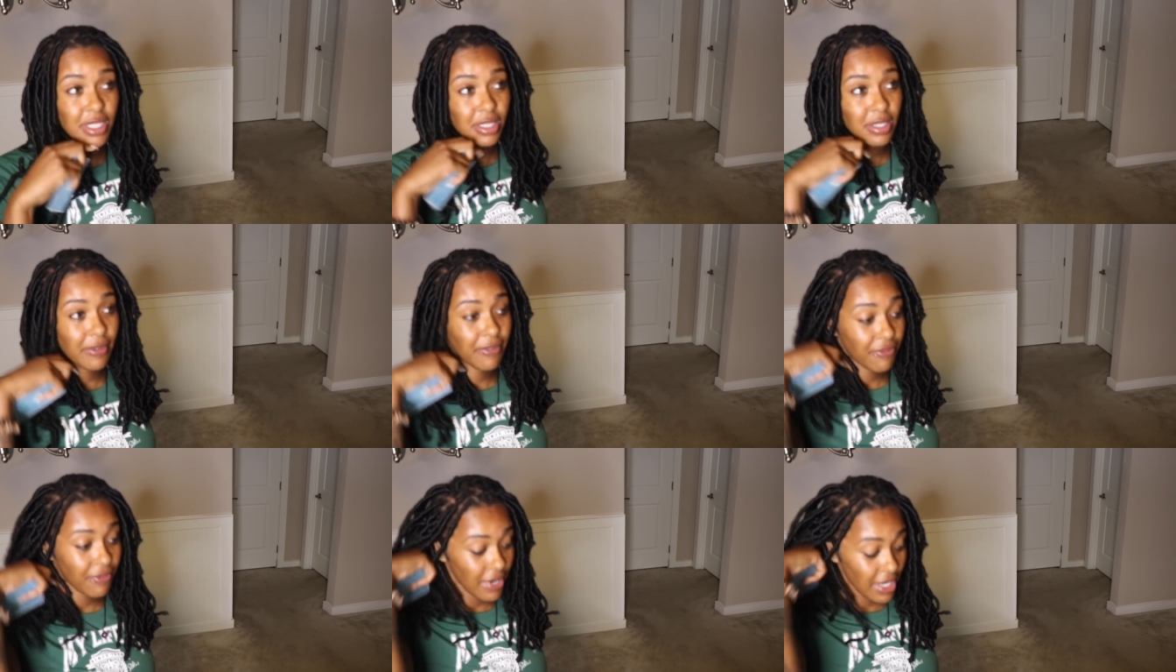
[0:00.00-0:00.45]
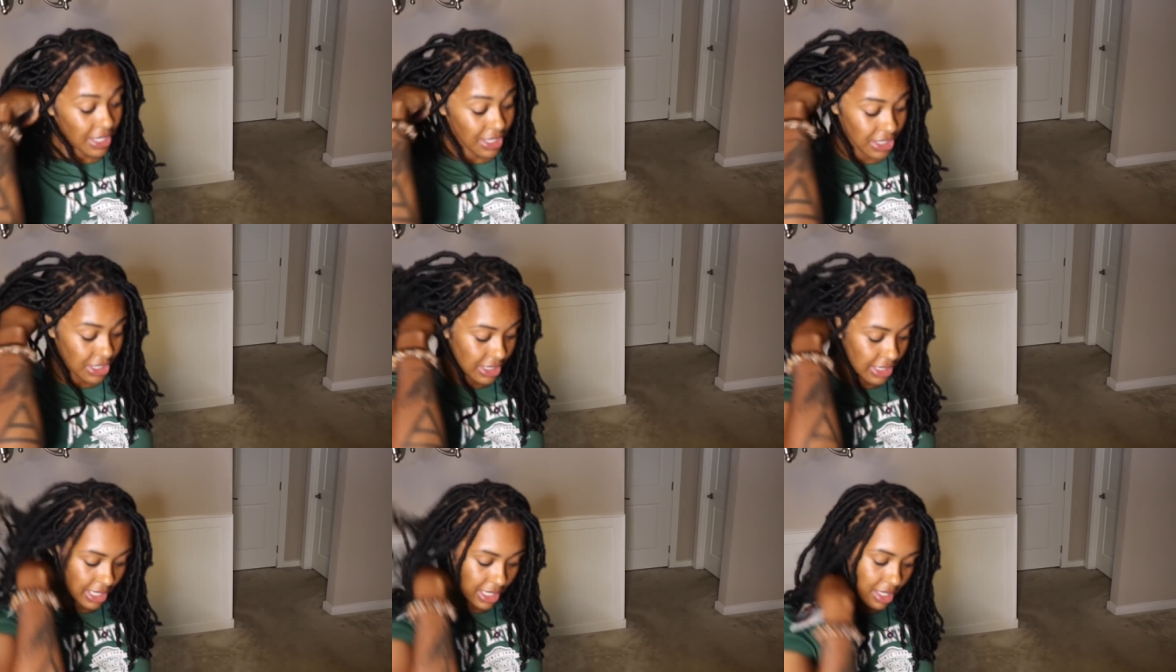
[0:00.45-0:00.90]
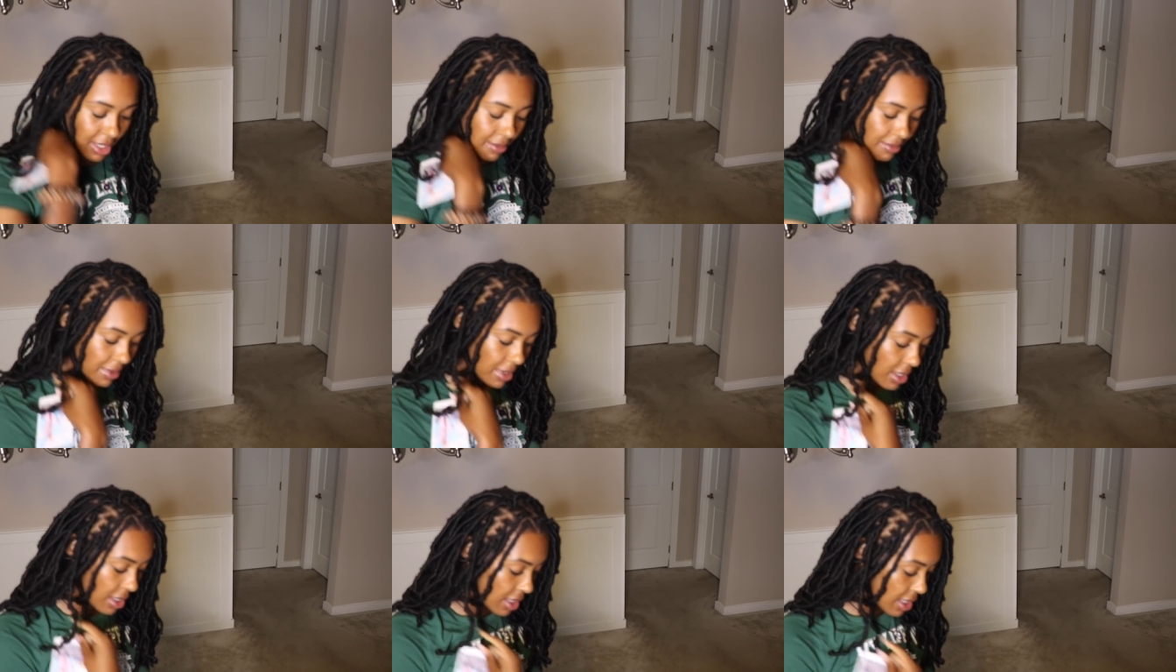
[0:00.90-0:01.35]
is a
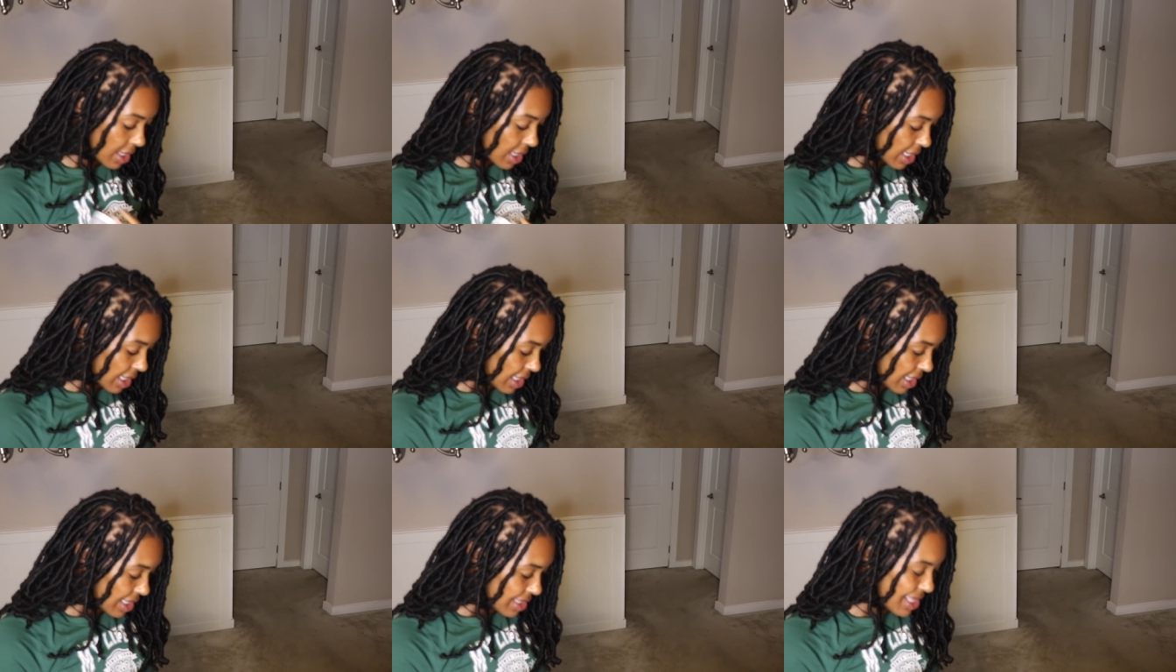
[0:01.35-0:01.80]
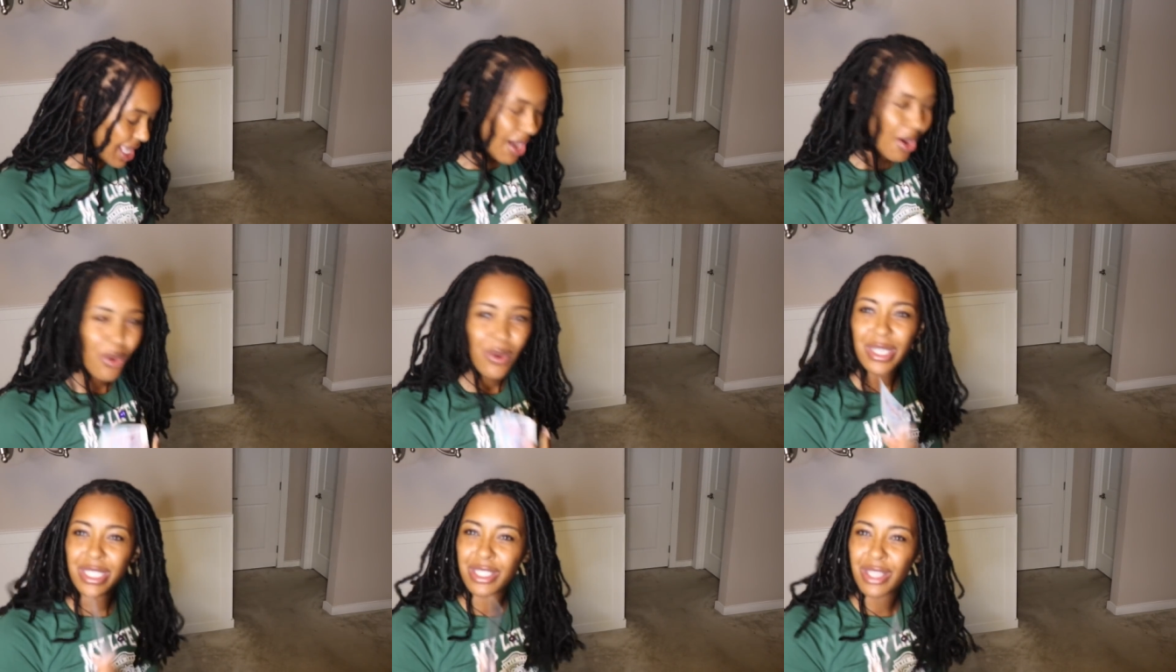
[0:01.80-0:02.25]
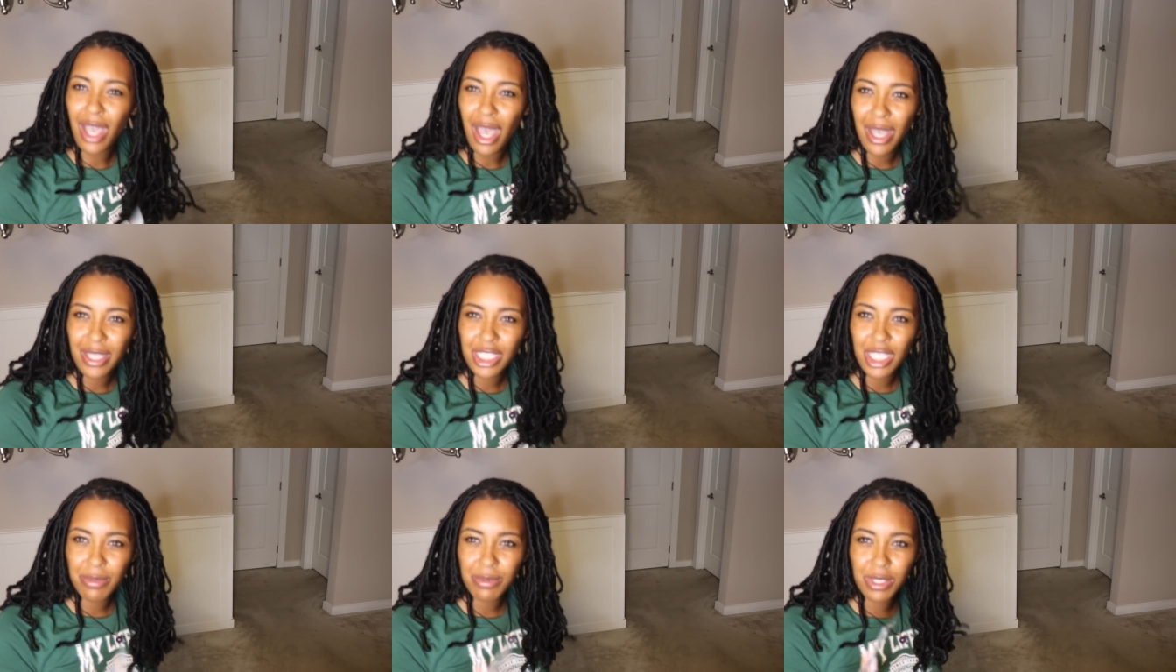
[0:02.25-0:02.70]
friendship that always
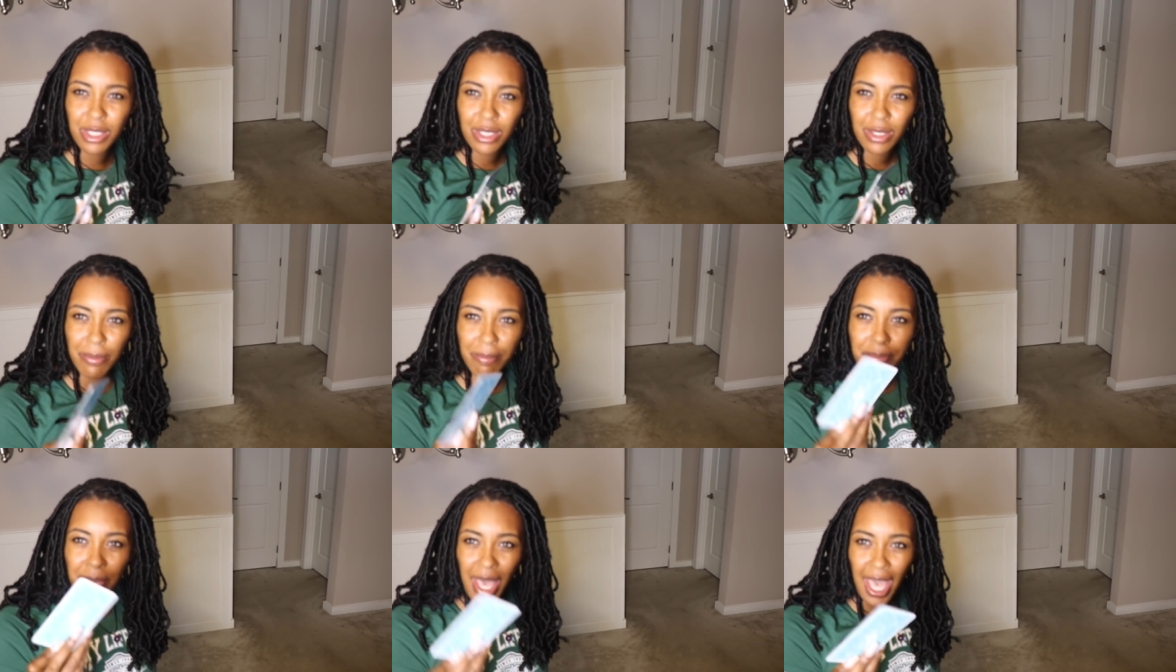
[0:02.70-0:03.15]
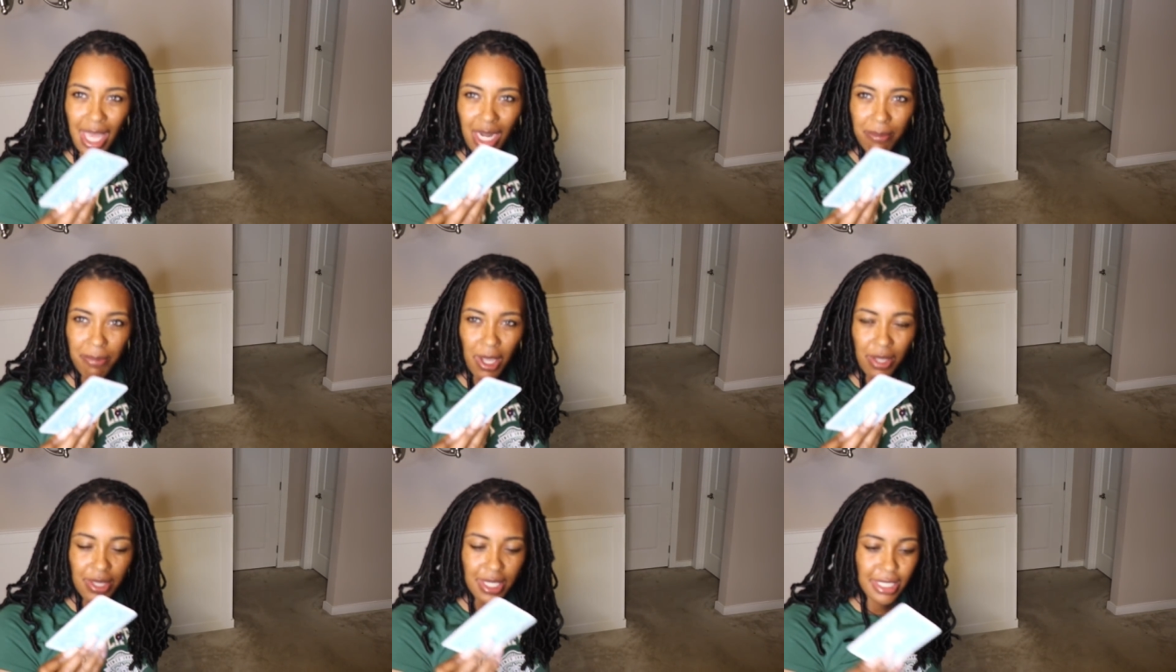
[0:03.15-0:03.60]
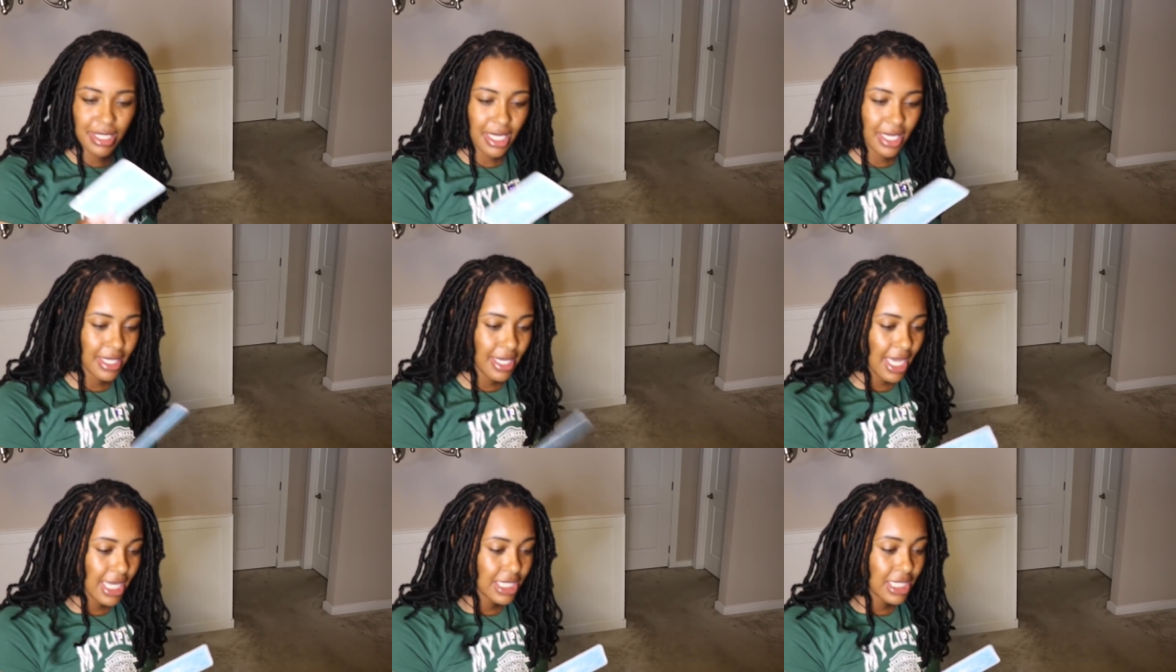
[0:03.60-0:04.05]
gossips bad about this
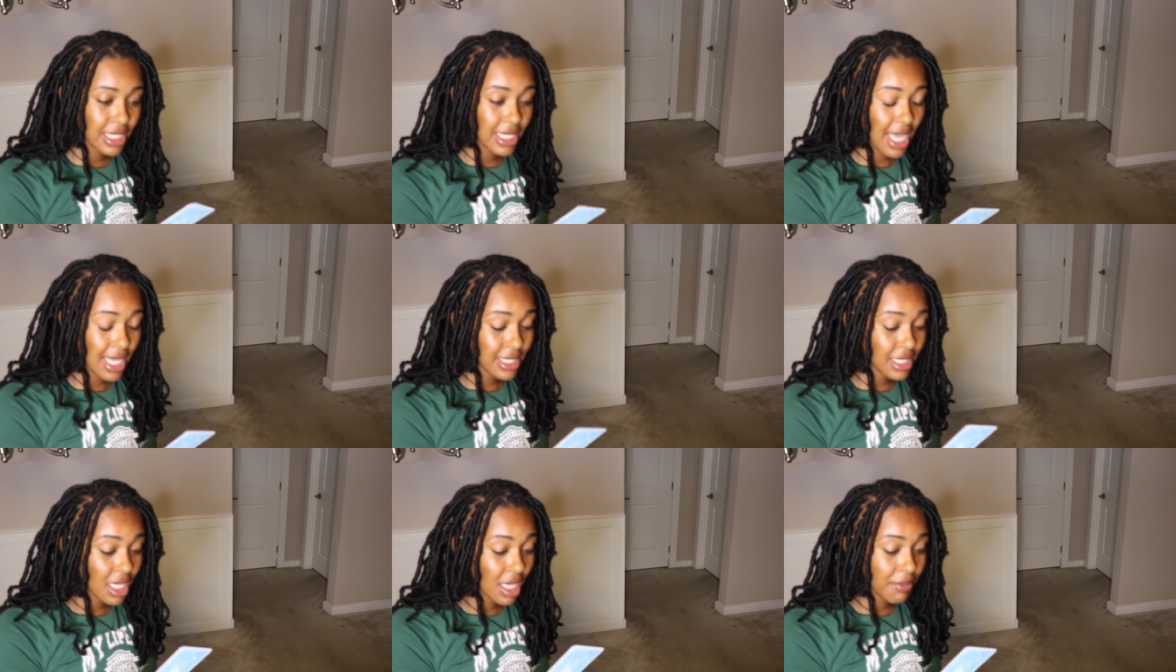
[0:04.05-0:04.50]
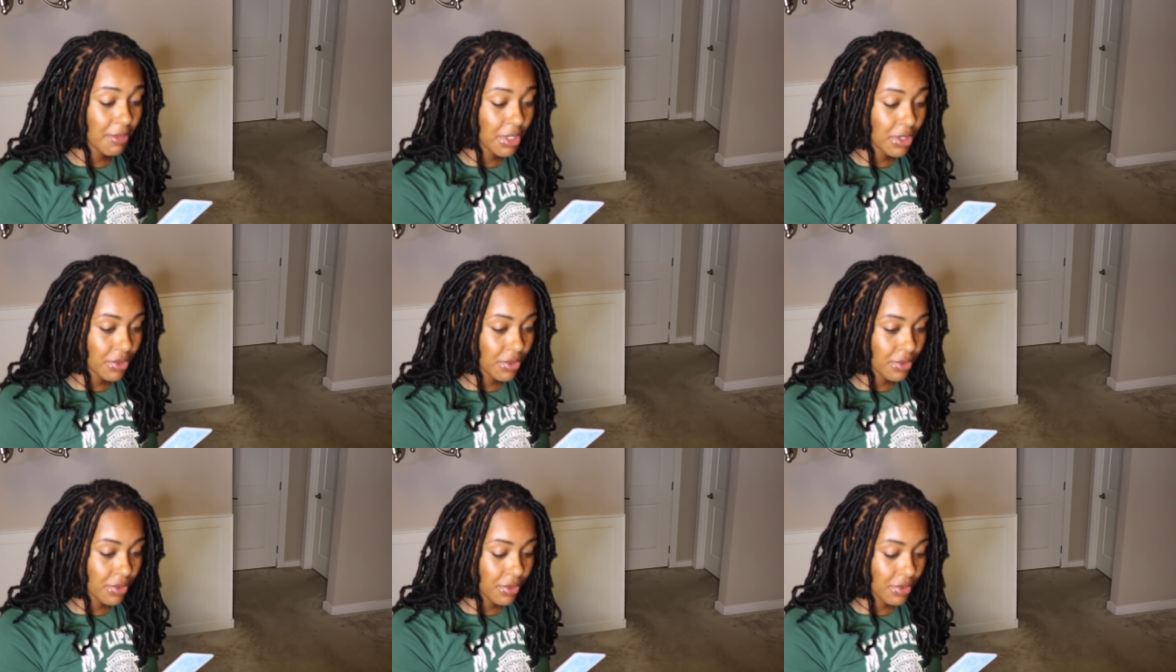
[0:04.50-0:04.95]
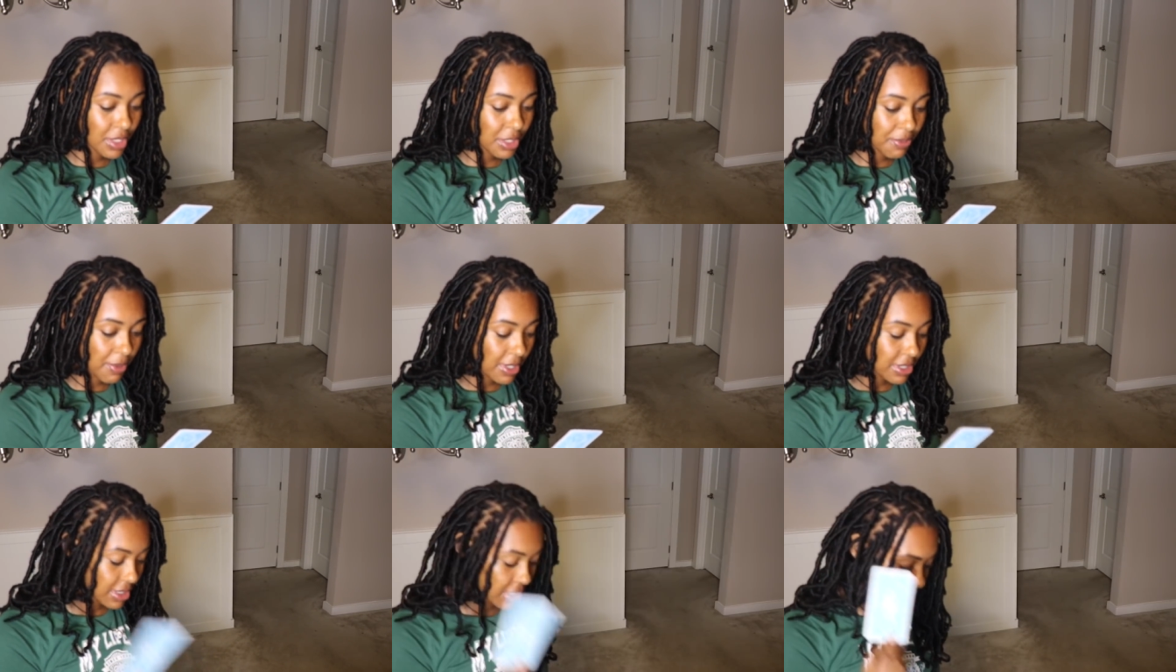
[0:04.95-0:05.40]
connection that's coming through. This
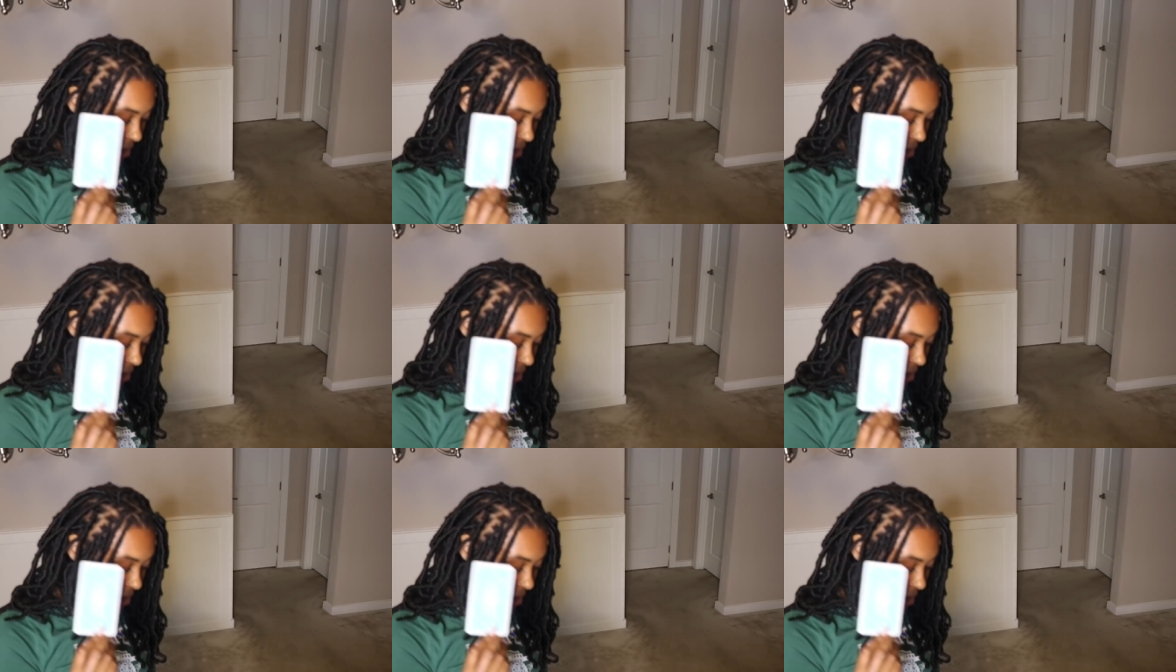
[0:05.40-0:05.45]
person